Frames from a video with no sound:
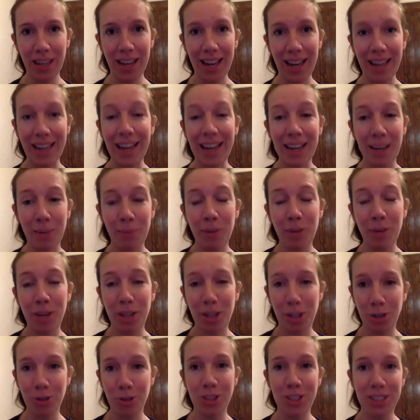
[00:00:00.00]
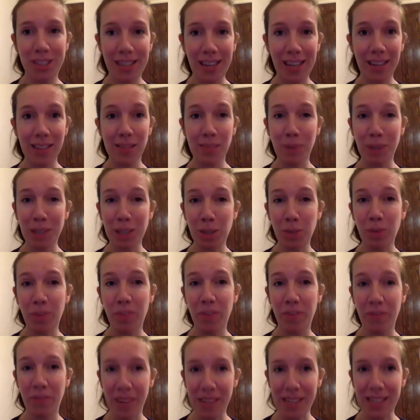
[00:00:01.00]
And that can be a huge thing, especially with
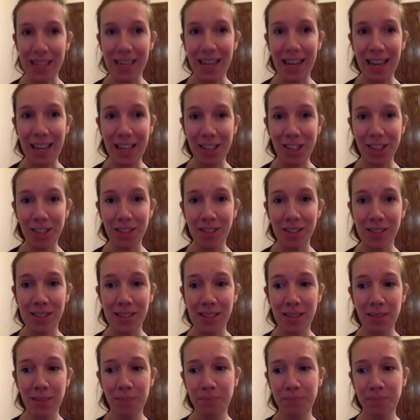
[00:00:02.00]
investigations.